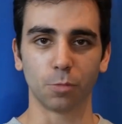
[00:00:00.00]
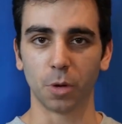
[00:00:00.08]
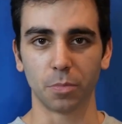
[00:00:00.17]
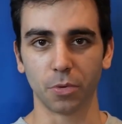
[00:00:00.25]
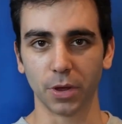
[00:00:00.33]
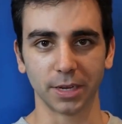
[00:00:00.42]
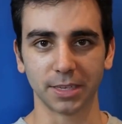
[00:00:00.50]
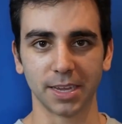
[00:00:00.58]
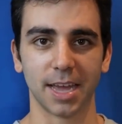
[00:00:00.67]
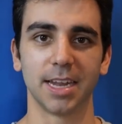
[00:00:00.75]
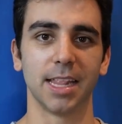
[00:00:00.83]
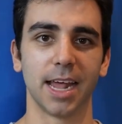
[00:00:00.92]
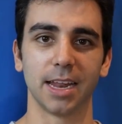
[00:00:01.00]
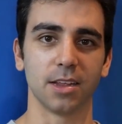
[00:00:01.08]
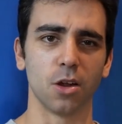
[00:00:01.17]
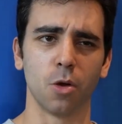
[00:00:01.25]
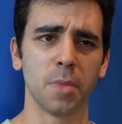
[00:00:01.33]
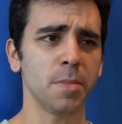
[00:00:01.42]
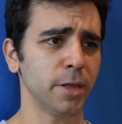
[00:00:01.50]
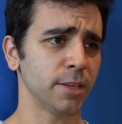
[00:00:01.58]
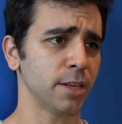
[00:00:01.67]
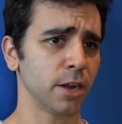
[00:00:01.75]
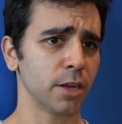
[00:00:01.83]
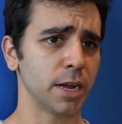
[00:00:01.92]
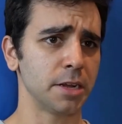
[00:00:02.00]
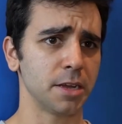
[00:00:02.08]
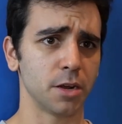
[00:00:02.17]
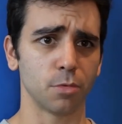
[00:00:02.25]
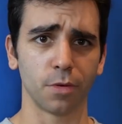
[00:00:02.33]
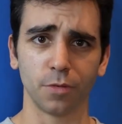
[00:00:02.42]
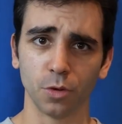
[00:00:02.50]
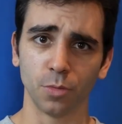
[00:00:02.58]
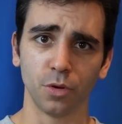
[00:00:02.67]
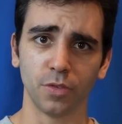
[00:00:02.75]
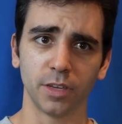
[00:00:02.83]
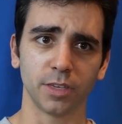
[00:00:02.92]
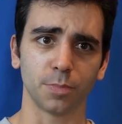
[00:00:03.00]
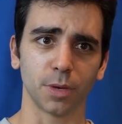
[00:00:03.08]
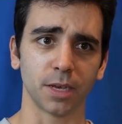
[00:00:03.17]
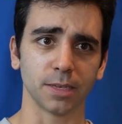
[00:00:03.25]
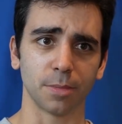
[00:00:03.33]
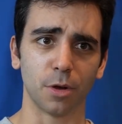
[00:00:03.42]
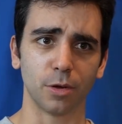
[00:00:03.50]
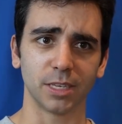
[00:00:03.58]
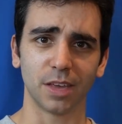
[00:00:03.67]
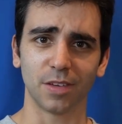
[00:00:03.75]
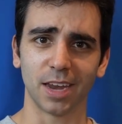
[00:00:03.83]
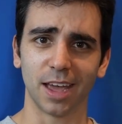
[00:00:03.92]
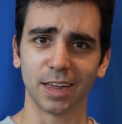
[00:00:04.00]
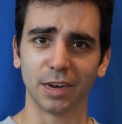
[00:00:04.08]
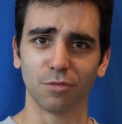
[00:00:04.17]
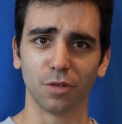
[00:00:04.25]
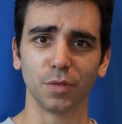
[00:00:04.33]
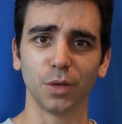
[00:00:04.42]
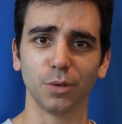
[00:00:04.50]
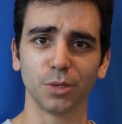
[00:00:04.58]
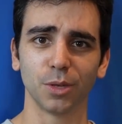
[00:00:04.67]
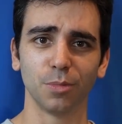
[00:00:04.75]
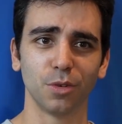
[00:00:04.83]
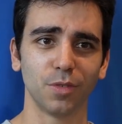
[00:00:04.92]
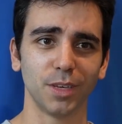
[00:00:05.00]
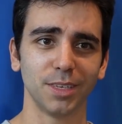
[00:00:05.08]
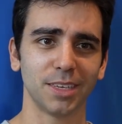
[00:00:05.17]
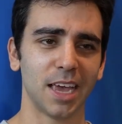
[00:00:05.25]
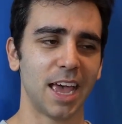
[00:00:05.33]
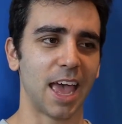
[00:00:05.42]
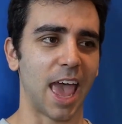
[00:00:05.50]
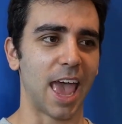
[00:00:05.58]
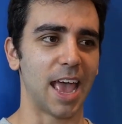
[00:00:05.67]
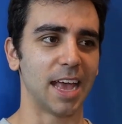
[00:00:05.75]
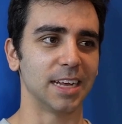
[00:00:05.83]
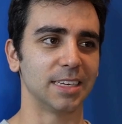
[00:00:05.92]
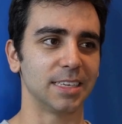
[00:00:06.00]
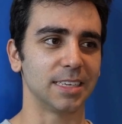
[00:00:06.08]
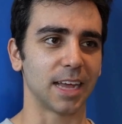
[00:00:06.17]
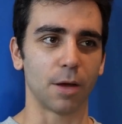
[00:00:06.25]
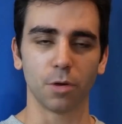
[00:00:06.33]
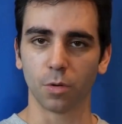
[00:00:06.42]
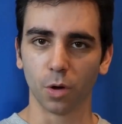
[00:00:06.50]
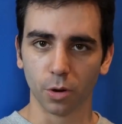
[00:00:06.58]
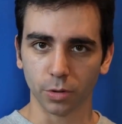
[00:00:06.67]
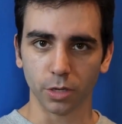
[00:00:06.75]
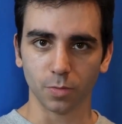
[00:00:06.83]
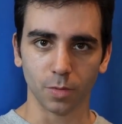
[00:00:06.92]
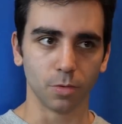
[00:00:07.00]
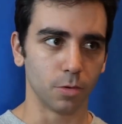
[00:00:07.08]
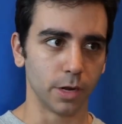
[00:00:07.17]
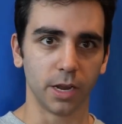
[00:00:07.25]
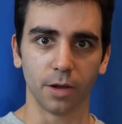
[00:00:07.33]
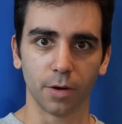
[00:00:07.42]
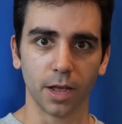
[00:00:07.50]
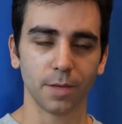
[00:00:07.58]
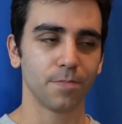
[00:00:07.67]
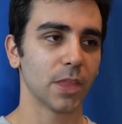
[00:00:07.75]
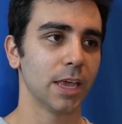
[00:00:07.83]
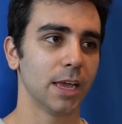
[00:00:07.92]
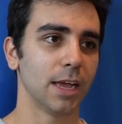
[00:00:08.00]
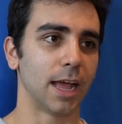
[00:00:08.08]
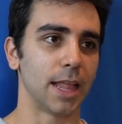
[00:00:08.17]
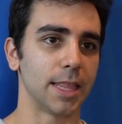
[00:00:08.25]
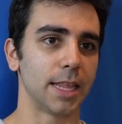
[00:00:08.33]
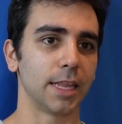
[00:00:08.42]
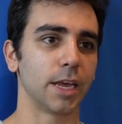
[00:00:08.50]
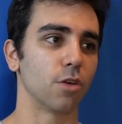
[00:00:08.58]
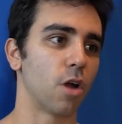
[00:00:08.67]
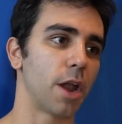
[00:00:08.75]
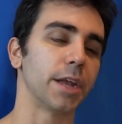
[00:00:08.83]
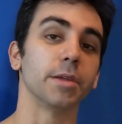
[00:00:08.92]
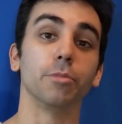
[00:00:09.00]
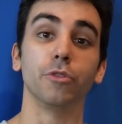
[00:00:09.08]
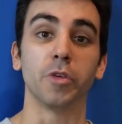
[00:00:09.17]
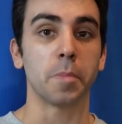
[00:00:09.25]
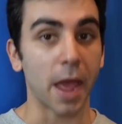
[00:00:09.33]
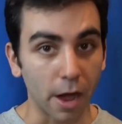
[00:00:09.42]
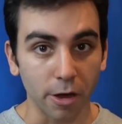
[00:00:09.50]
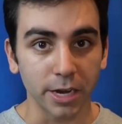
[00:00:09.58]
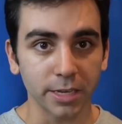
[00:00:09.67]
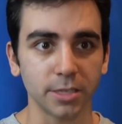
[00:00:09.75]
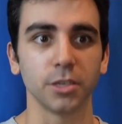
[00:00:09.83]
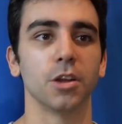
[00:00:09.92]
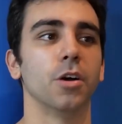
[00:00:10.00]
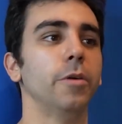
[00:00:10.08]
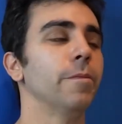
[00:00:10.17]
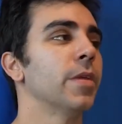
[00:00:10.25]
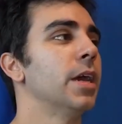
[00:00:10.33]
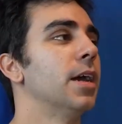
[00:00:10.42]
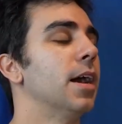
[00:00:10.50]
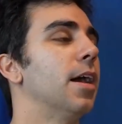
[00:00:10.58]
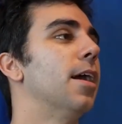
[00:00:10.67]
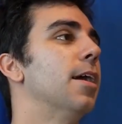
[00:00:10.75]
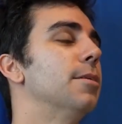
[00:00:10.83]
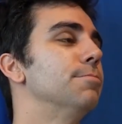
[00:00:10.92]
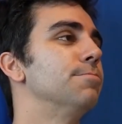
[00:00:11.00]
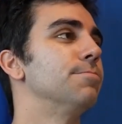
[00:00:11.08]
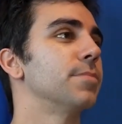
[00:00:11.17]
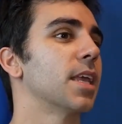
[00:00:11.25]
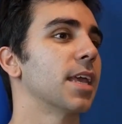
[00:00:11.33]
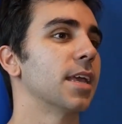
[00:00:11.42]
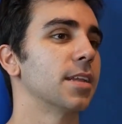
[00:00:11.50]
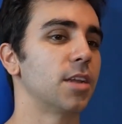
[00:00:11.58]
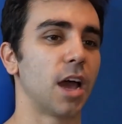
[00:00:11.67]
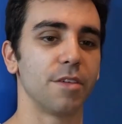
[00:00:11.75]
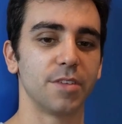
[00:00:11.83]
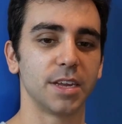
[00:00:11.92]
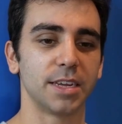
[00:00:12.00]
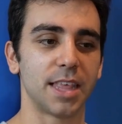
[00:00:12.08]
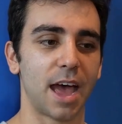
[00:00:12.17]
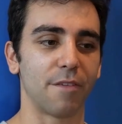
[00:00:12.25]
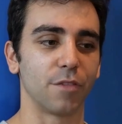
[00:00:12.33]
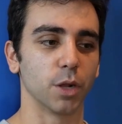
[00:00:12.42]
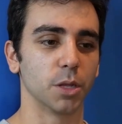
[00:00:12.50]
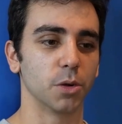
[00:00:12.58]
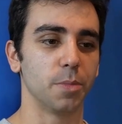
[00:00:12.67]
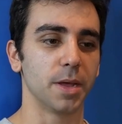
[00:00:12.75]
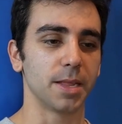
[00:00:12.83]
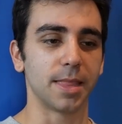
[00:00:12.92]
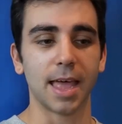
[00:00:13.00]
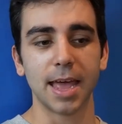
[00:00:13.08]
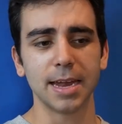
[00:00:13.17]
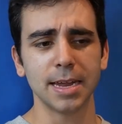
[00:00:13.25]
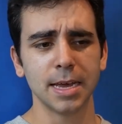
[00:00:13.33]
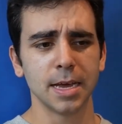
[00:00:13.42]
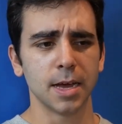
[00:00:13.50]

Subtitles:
one point decided that, you know, maybe it's not a good idea to review movies because I'm always giving negative reviews to movies, and I want to work with these people one day, right? And then later on I did movie parodies, you know, dived into that for a little bit, and then